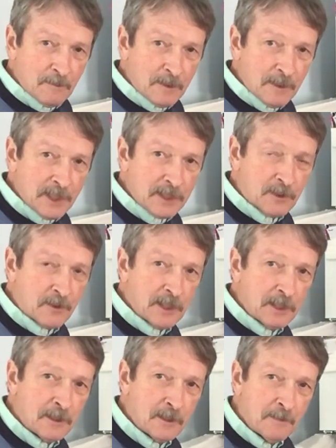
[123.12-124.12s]
Well, that's
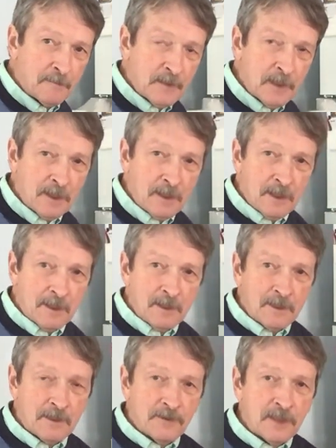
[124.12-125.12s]
great, huh?
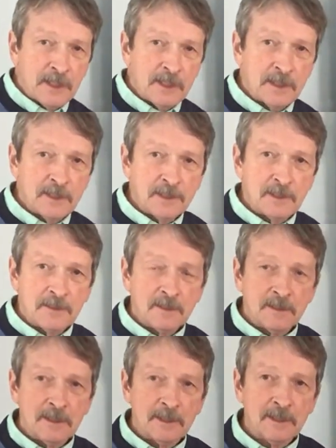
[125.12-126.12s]
Thing is,
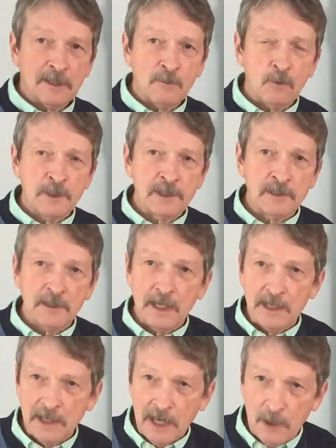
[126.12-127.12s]
it wasn't
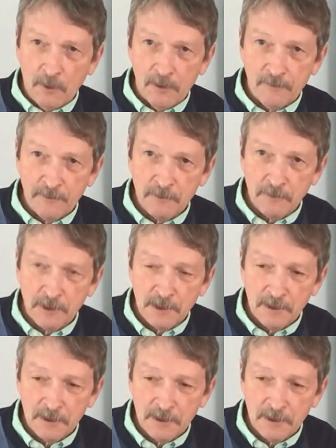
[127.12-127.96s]
our food.